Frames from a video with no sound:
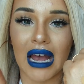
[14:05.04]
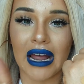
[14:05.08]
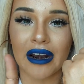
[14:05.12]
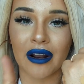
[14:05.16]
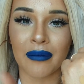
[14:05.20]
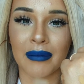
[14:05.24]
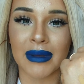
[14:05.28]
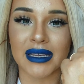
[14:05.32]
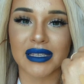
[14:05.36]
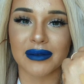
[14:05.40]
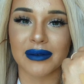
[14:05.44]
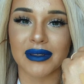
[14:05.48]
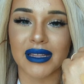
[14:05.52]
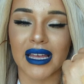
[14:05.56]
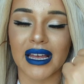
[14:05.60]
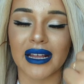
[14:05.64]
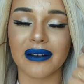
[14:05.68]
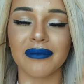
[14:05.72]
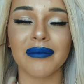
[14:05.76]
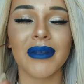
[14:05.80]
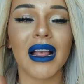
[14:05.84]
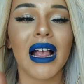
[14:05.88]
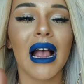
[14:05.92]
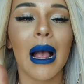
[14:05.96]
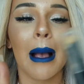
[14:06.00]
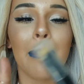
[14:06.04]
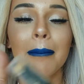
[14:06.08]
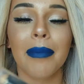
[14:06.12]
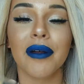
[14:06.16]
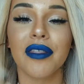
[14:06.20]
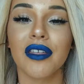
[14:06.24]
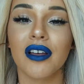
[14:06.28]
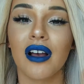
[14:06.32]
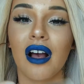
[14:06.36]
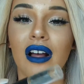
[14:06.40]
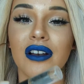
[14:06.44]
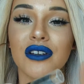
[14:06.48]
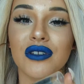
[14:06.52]
I don't mess with it.
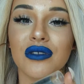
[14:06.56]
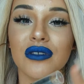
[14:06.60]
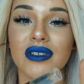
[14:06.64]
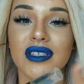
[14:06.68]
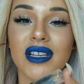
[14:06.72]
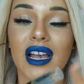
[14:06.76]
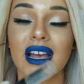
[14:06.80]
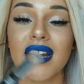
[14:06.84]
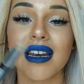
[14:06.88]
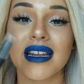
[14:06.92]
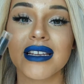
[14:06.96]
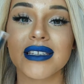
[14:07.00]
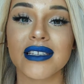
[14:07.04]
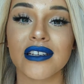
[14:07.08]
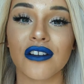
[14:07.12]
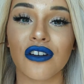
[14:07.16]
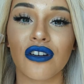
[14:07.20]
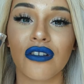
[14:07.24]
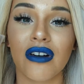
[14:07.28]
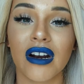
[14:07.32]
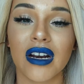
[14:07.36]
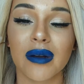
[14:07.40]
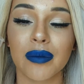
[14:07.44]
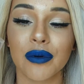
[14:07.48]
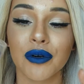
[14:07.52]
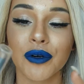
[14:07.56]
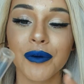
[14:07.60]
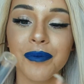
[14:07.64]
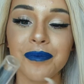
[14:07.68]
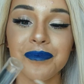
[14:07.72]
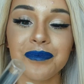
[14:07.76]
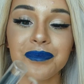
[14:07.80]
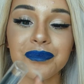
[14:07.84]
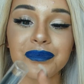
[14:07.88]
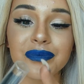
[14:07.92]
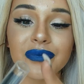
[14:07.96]
But the contour side is incredible